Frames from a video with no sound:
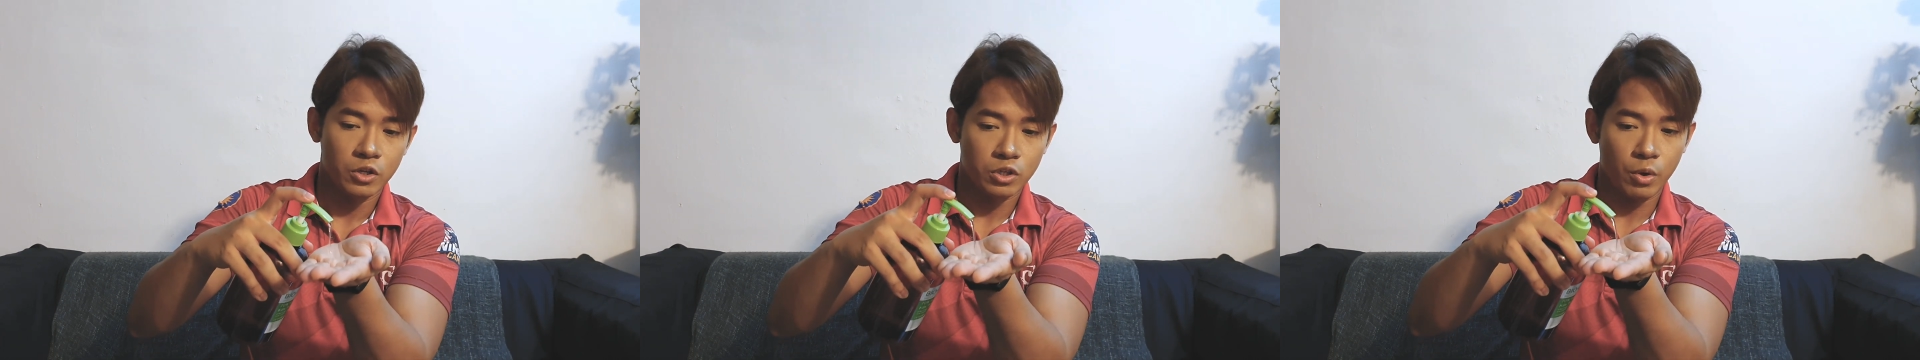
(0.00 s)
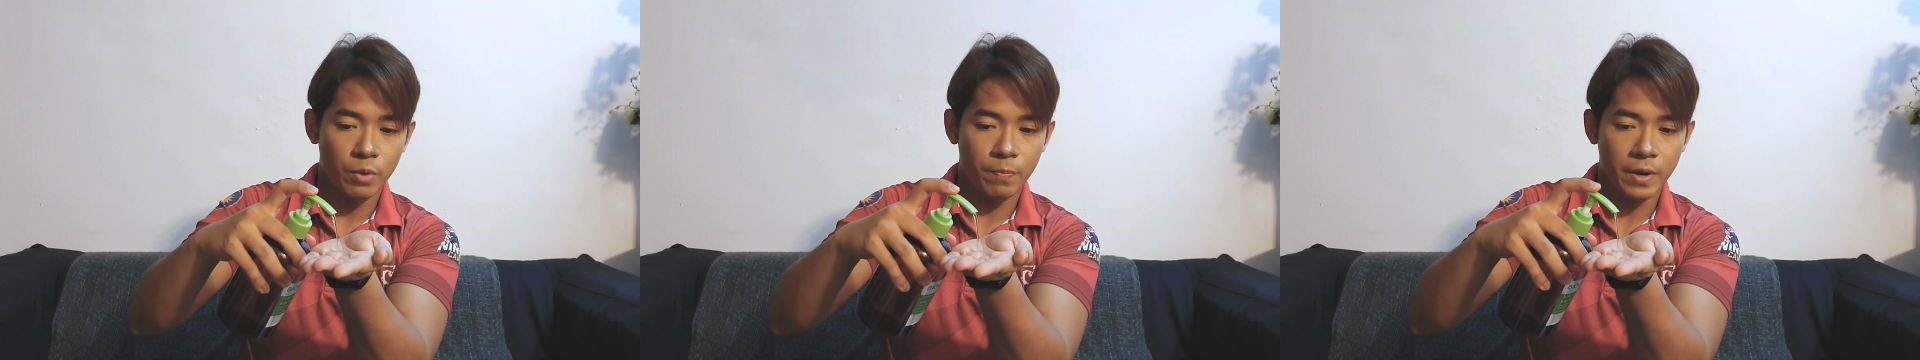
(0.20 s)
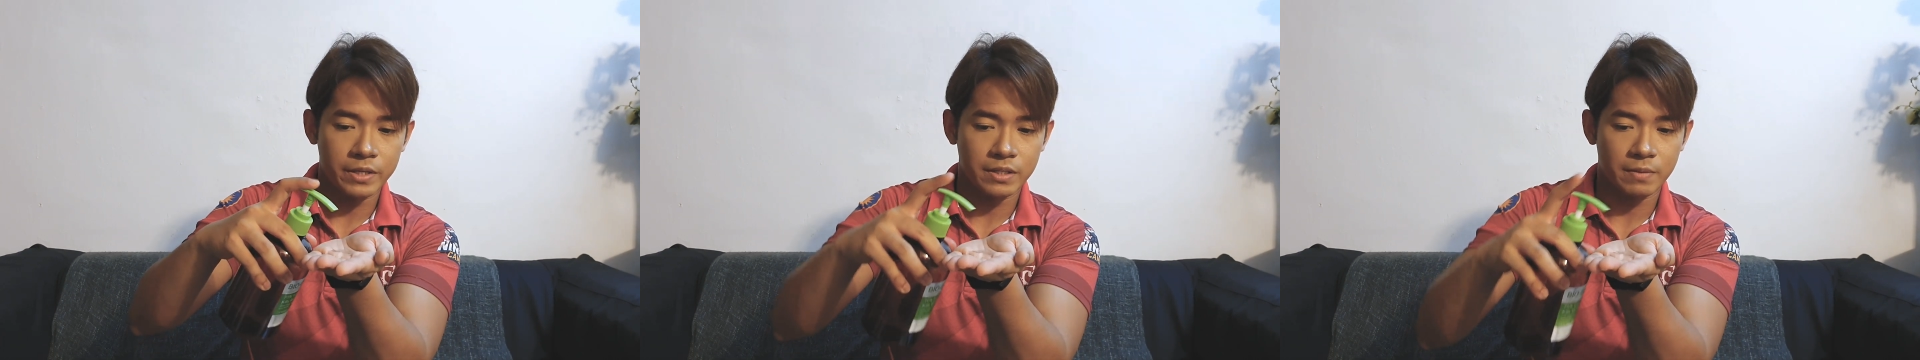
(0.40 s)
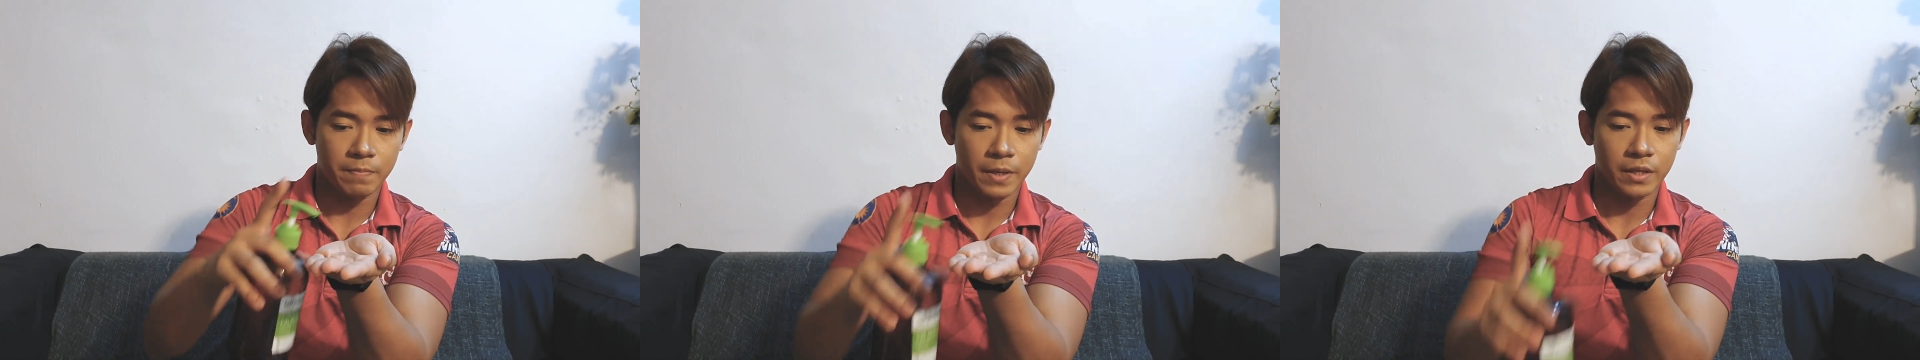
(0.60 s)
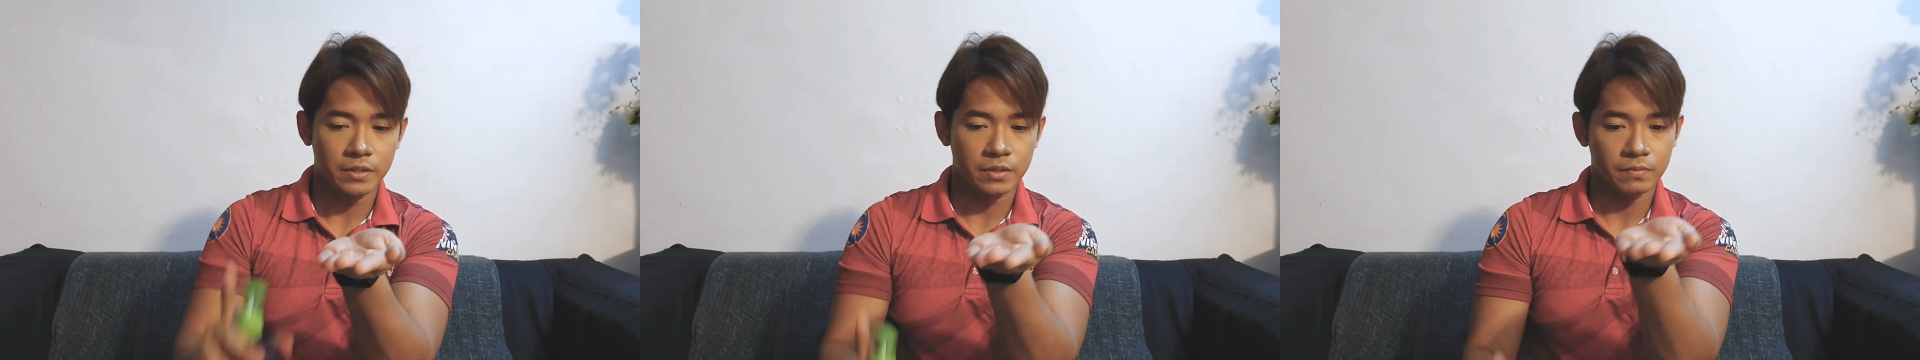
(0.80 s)
So you press a
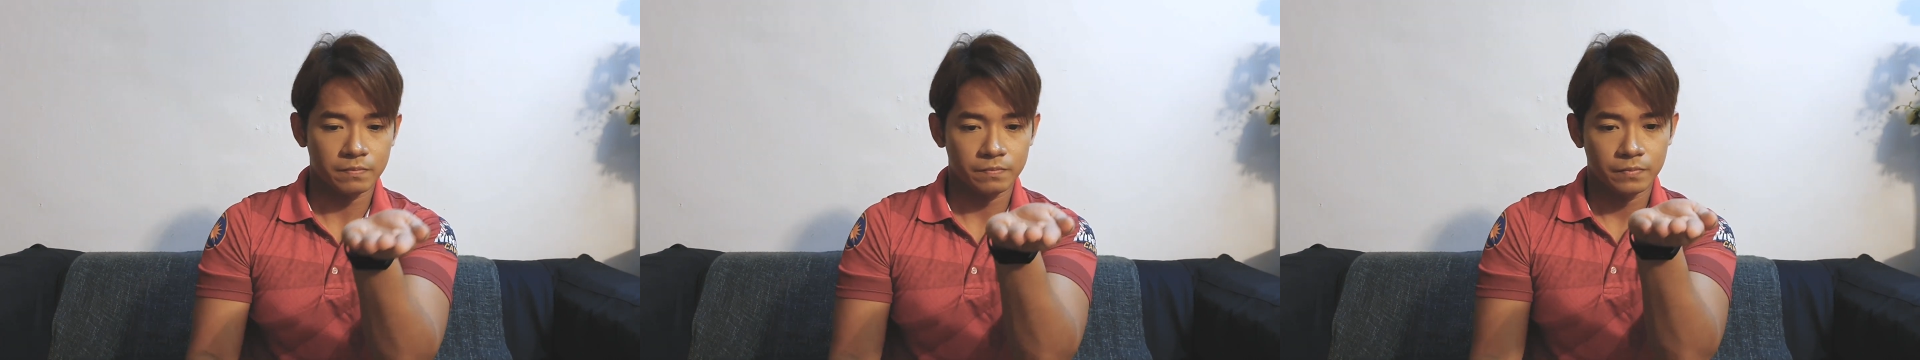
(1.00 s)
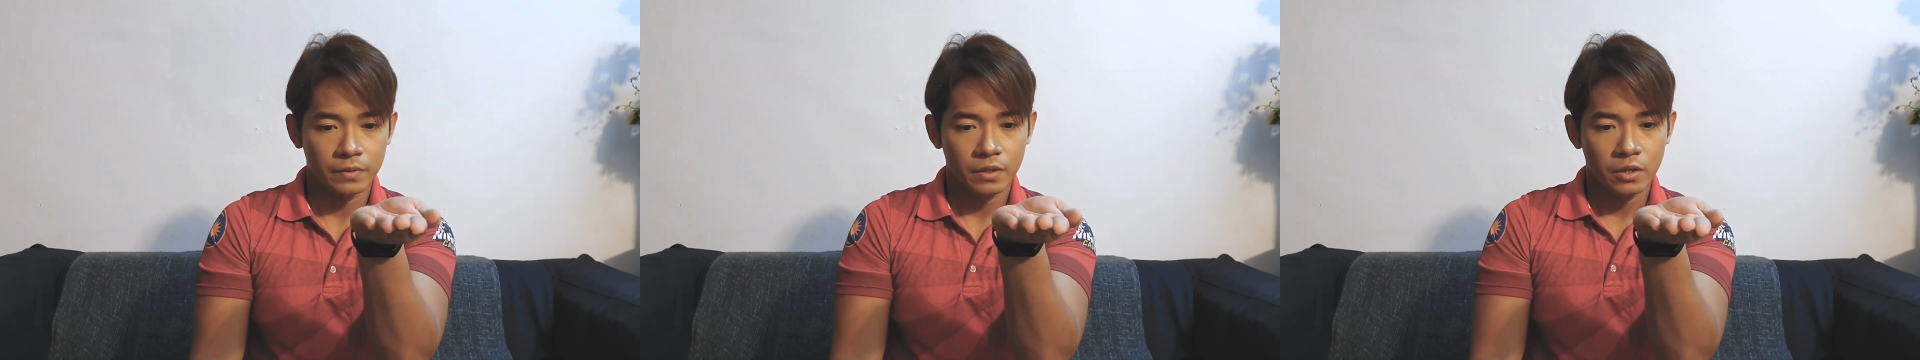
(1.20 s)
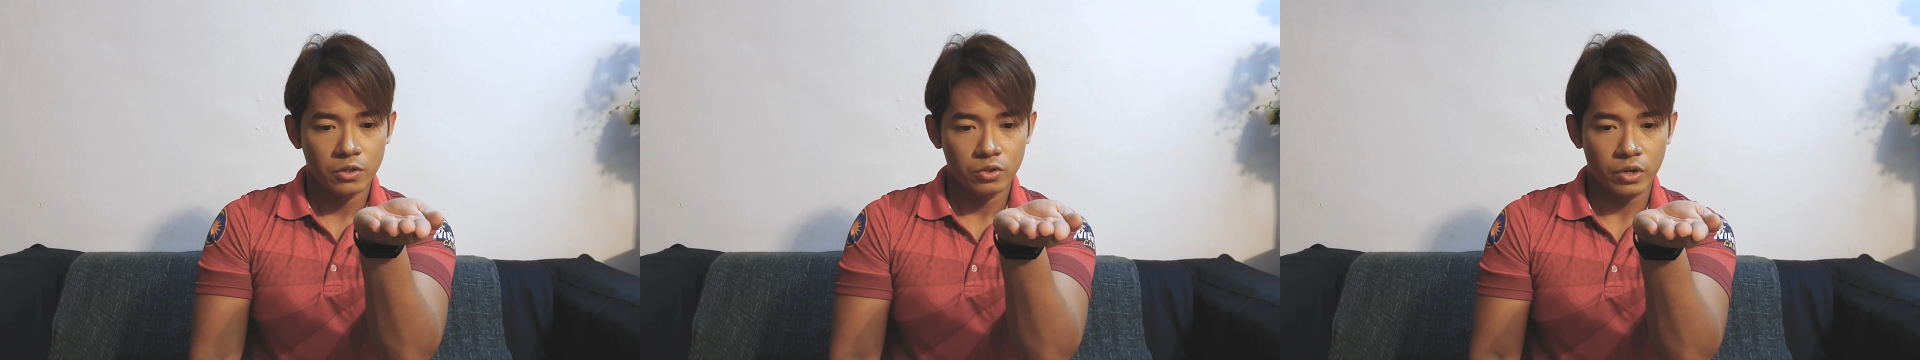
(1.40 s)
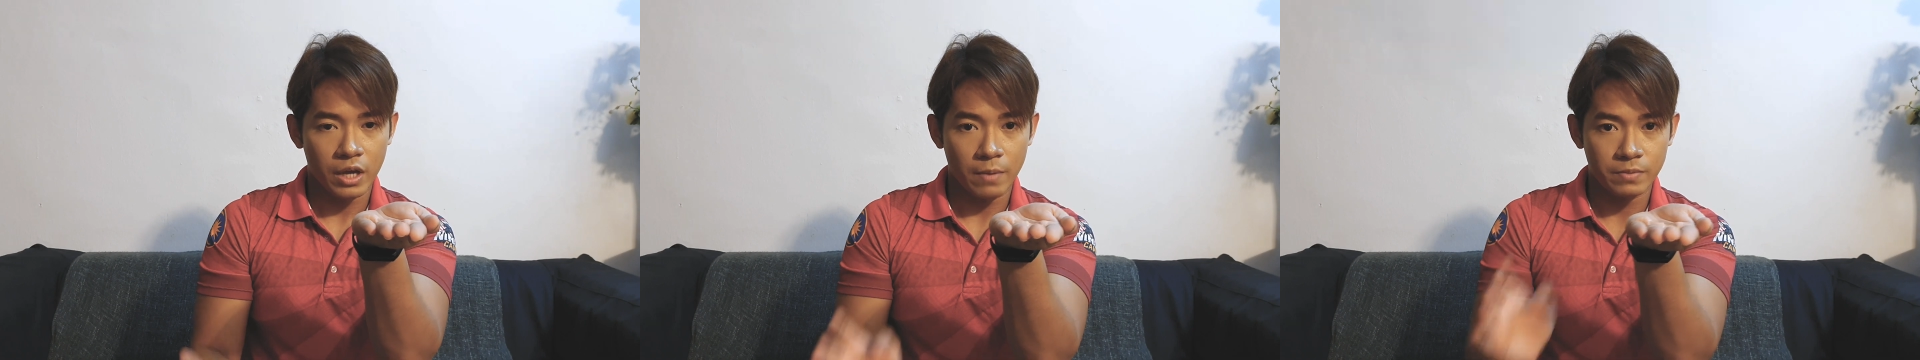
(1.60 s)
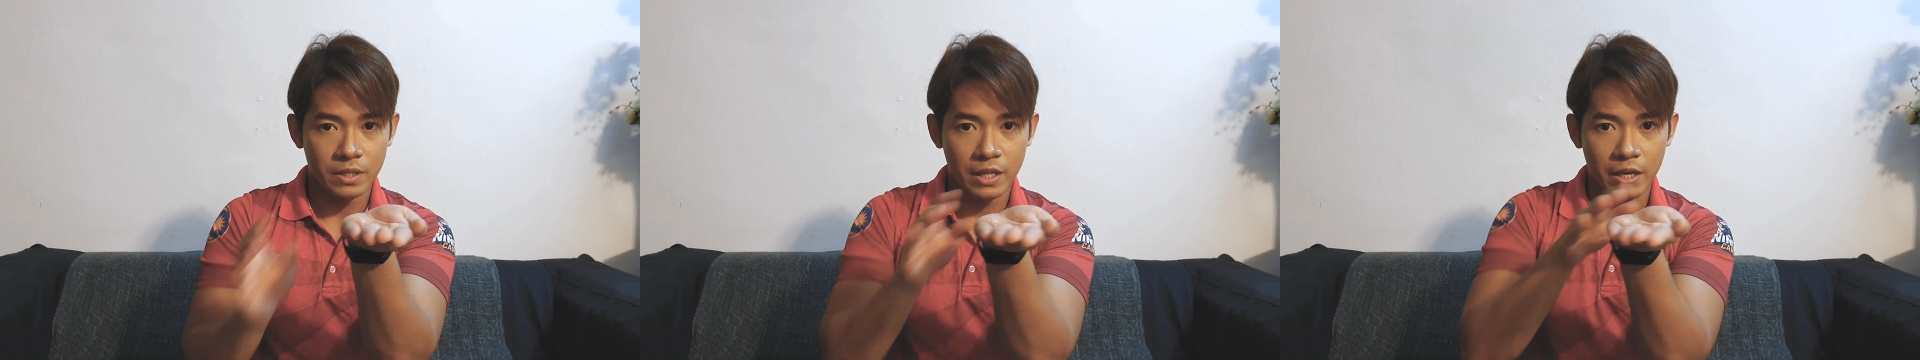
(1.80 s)
bit, so it
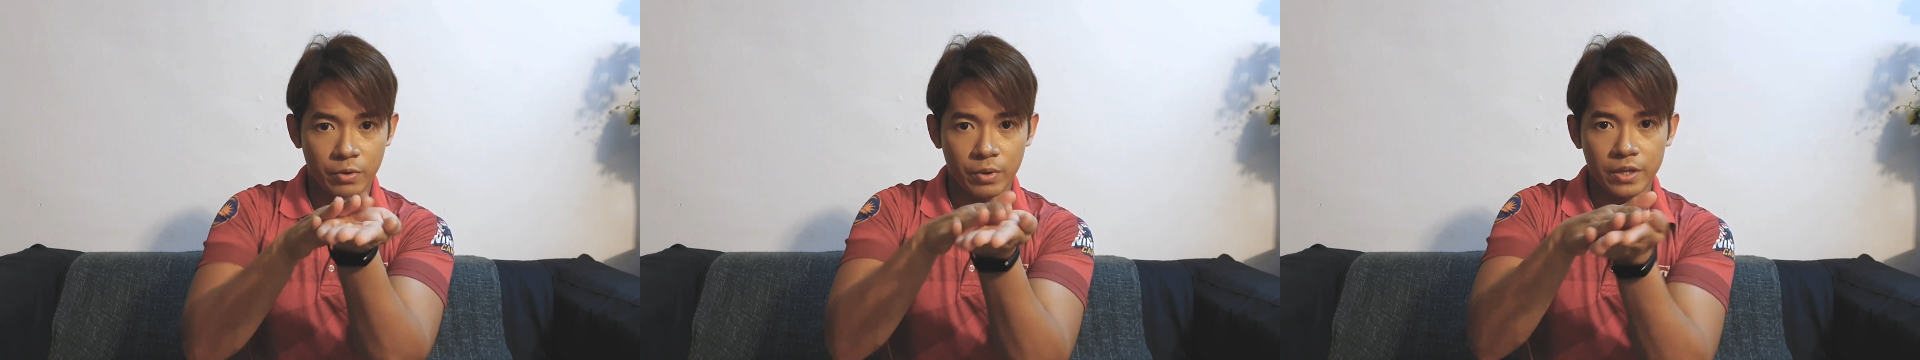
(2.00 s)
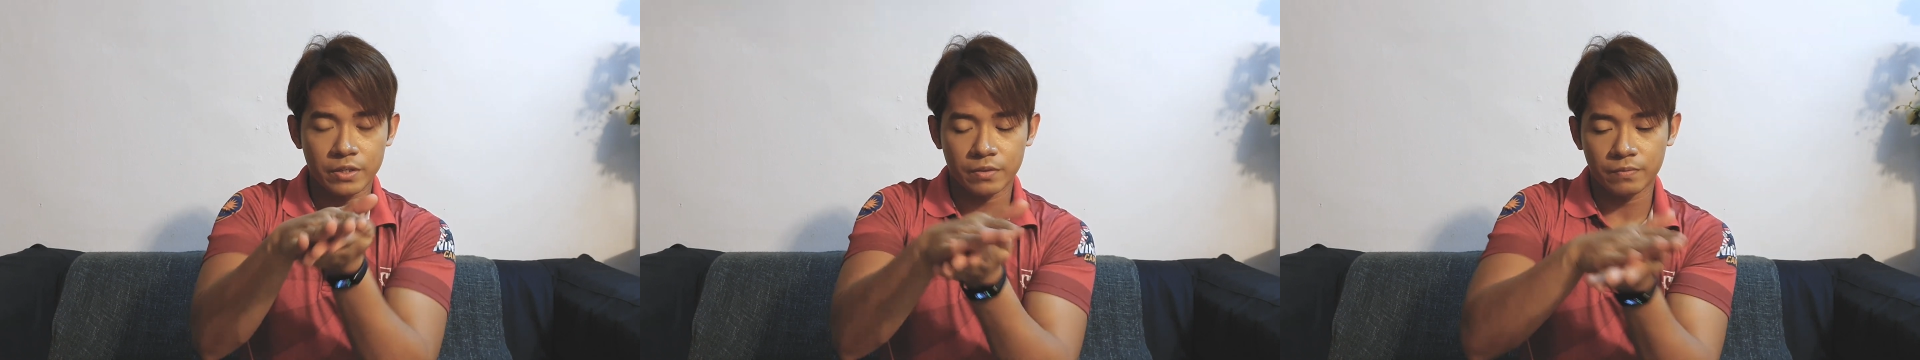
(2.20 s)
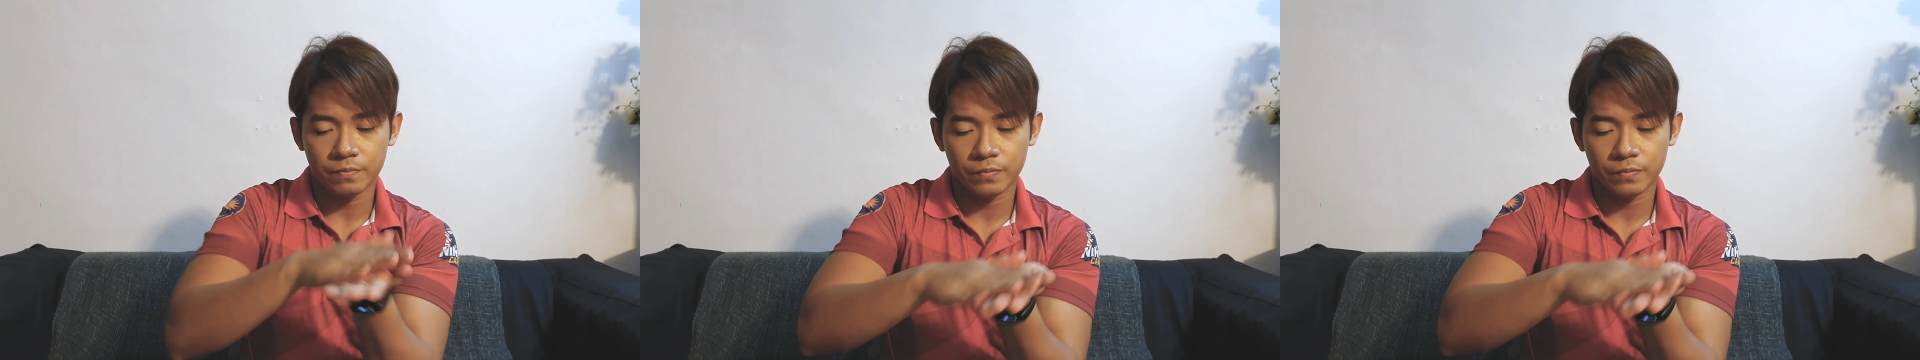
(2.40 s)
comes in liquid.